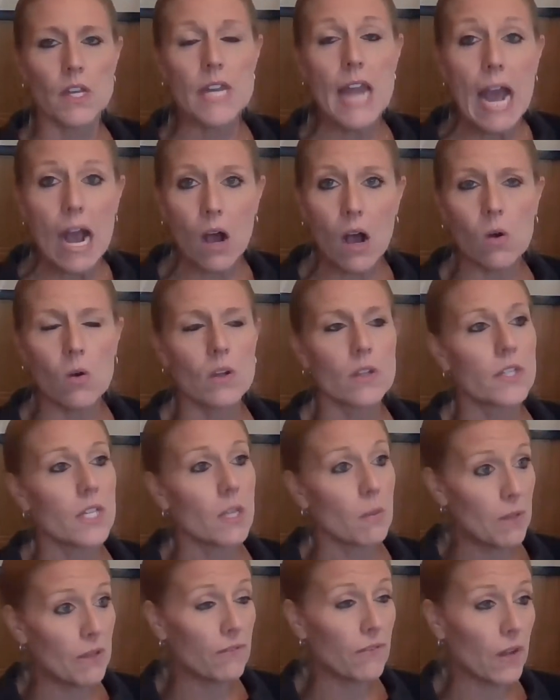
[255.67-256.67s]
Now,
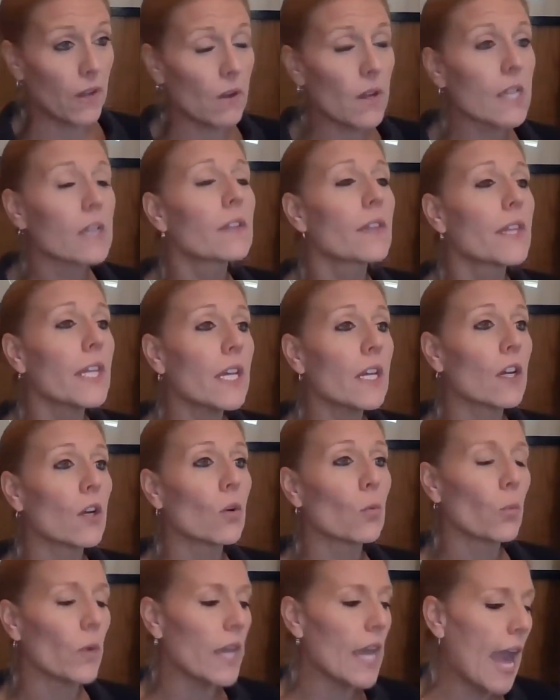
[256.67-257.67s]
to be very
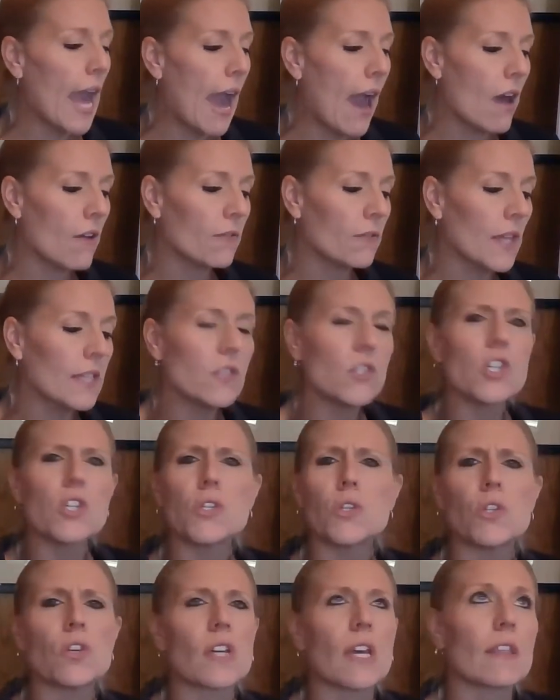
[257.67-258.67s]
clear, let's
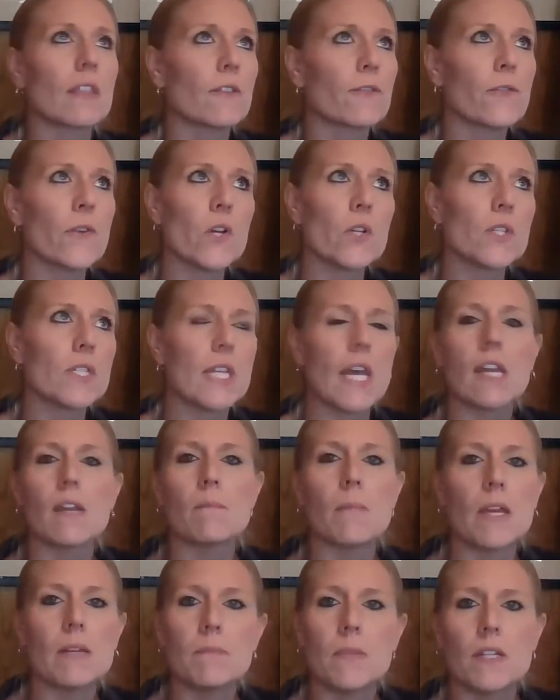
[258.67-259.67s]
just look at the first 10
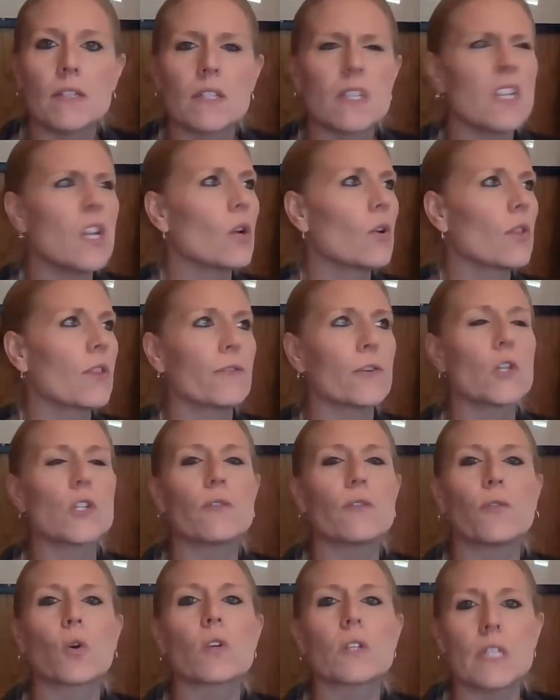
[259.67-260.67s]
amendments, the
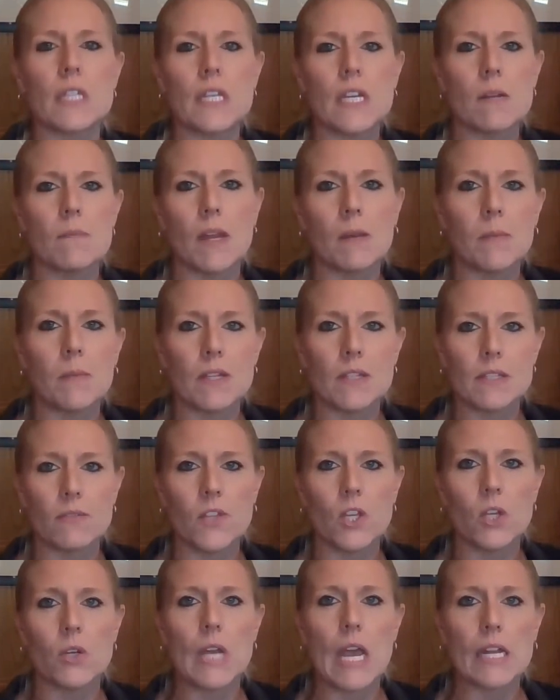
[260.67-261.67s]
first 14 amendments
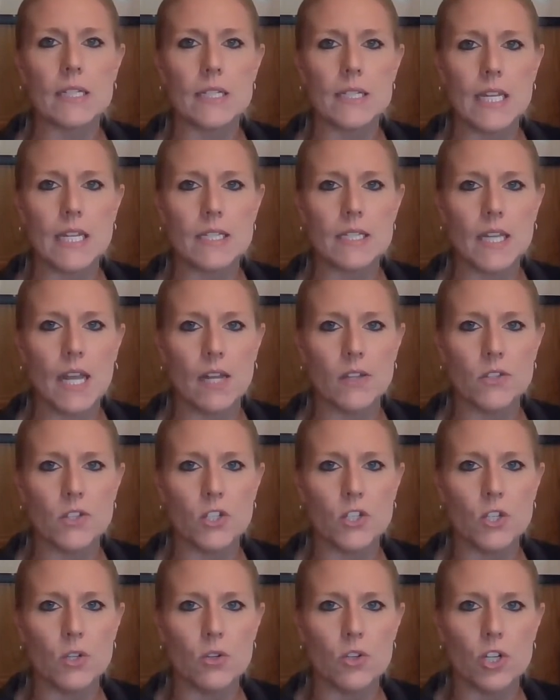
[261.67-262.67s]
of the United States
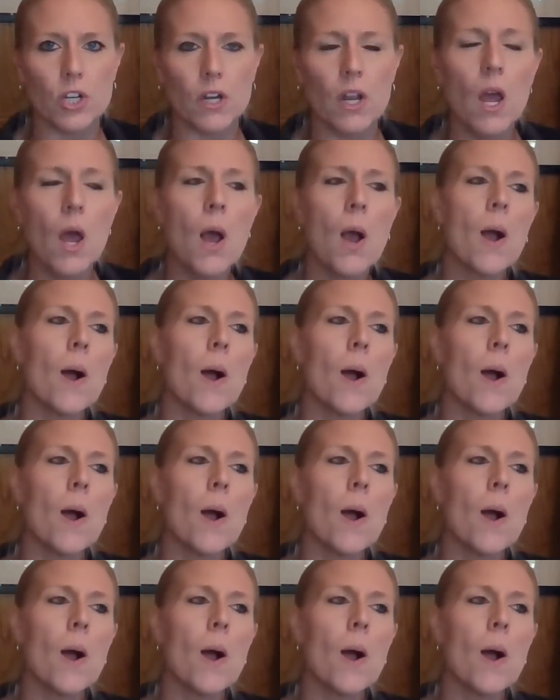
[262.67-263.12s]
Constitution.